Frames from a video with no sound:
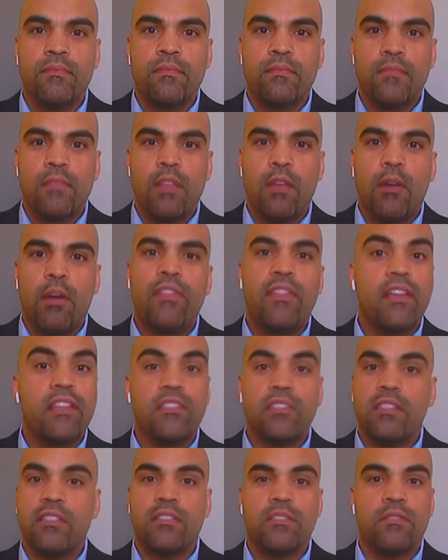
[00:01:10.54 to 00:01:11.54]
Well, I think it's
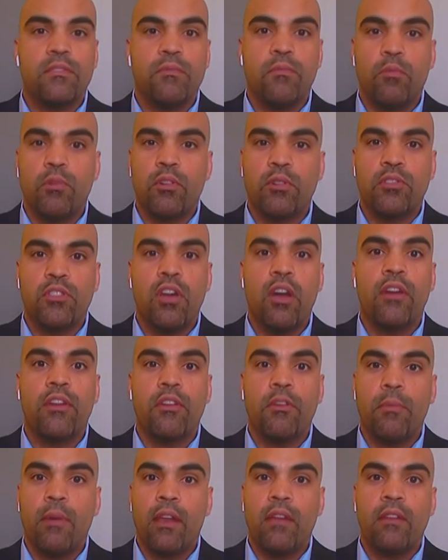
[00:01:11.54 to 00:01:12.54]
it's we're talking
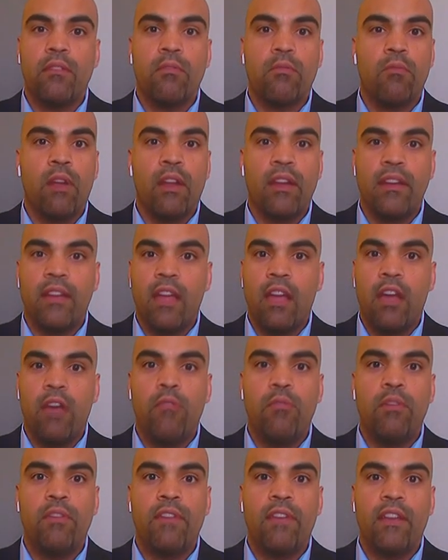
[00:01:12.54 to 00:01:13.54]
about it right now. We've
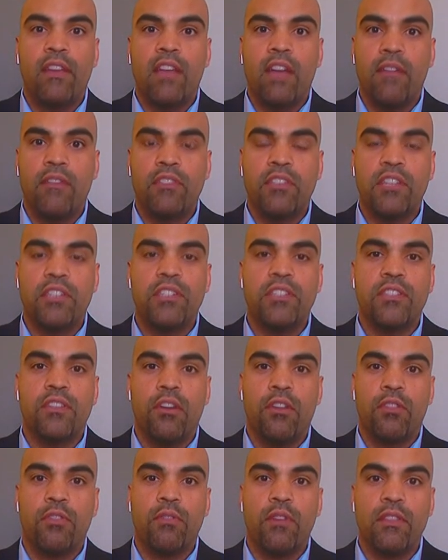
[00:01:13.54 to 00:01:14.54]
had conversations all
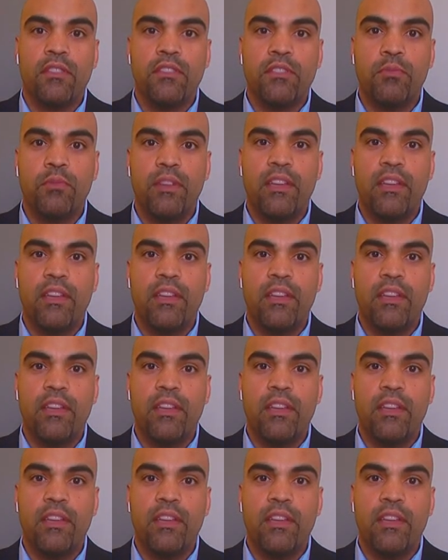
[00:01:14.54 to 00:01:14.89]
throughout this week.